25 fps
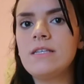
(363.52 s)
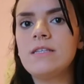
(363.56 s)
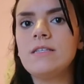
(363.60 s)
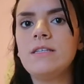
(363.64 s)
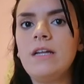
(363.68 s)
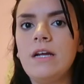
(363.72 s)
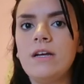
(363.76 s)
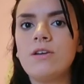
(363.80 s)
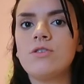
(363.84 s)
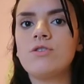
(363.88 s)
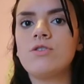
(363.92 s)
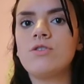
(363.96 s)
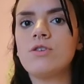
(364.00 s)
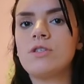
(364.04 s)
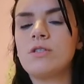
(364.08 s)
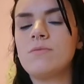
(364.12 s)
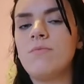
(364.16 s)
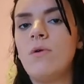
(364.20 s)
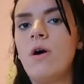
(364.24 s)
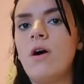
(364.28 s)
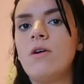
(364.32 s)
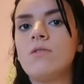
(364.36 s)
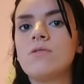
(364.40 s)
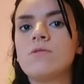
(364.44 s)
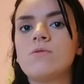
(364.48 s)
is an extra
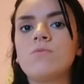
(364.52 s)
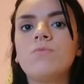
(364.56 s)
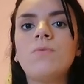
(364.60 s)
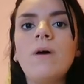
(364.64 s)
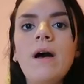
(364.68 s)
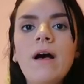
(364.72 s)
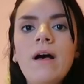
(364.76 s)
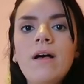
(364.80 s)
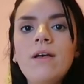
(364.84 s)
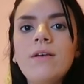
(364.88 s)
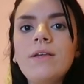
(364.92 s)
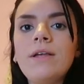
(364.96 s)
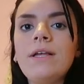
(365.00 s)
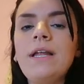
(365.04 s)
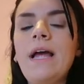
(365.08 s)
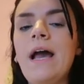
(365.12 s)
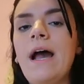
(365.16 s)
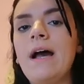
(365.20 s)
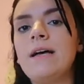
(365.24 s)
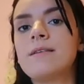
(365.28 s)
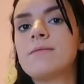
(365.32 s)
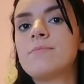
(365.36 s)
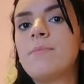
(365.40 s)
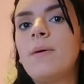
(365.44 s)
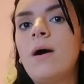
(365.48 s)
small as well. It
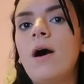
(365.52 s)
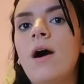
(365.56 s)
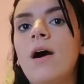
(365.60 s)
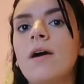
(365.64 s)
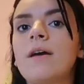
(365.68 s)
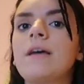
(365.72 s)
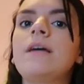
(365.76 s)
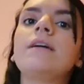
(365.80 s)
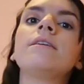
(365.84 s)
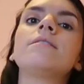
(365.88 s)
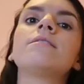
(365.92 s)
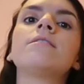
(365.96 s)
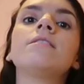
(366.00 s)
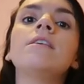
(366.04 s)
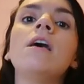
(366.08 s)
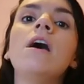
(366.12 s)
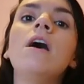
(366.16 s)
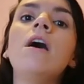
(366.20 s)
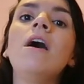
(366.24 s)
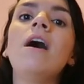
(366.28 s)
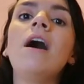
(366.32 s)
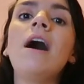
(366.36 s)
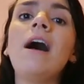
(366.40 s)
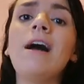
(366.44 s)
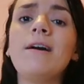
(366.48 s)
has pockets.
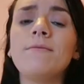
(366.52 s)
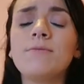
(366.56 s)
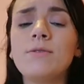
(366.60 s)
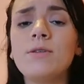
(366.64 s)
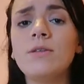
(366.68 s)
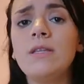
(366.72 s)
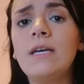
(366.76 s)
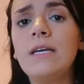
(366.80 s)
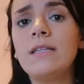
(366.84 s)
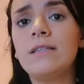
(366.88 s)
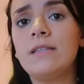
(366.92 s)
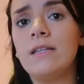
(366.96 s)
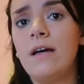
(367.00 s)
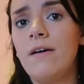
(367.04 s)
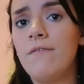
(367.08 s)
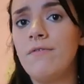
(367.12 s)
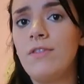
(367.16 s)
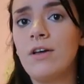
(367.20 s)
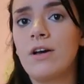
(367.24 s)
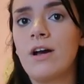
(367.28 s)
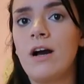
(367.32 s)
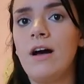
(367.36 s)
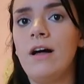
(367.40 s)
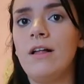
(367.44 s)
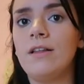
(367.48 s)
I absolutely love
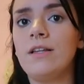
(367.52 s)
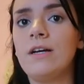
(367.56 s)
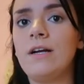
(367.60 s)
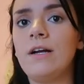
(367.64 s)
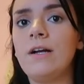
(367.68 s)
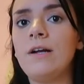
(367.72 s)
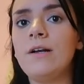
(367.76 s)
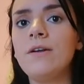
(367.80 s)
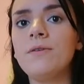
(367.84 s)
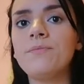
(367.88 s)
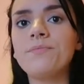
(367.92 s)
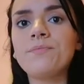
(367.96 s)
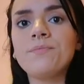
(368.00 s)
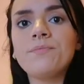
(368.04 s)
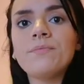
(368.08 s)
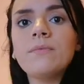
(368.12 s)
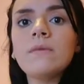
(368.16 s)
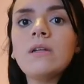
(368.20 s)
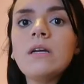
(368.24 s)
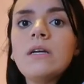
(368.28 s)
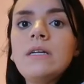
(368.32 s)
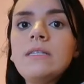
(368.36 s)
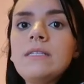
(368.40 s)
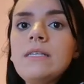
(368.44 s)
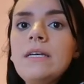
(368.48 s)
the color.
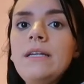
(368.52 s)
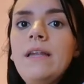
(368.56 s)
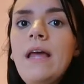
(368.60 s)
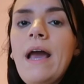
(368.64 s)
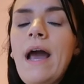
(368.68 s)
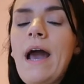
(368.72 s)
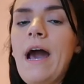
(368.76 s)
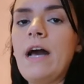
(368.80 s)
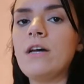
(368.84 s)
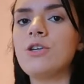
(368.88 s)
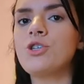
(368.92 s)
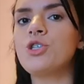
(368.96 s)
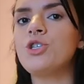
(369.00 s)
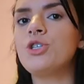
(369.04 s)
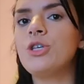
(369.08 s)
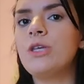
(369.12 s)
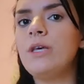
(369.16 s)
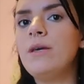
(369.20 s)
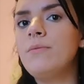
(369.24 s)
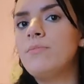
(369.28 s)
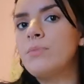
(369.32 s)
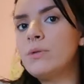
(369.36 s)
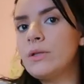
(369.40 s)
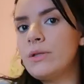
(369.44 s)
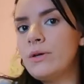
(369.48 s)
It's in
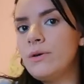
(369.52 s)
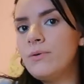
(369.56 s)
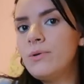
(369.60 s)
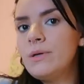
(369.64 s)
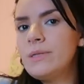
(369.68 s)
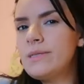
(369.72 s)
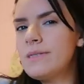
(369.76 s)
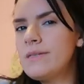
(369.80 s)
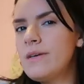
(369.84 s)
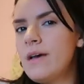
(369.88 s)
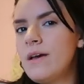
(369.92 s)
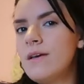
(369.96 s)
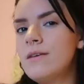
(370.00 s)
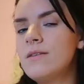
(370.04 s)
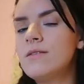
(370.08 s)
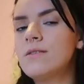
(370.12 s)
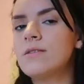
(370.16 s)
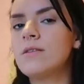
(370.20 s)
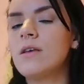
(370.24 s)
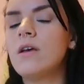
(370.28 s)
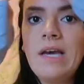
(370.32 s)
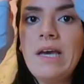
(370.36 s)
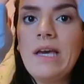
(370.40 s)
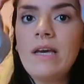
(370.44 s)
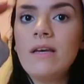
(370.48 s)
Ashley blue, it
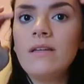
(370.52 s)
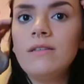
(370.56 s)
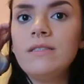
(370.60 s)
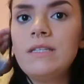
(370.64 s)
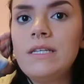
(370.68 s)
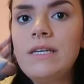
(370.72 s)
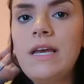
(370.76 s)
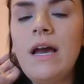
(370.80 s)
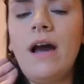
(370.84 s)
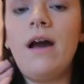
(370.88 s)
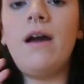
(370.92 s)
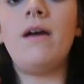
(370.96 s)
says. And yeah,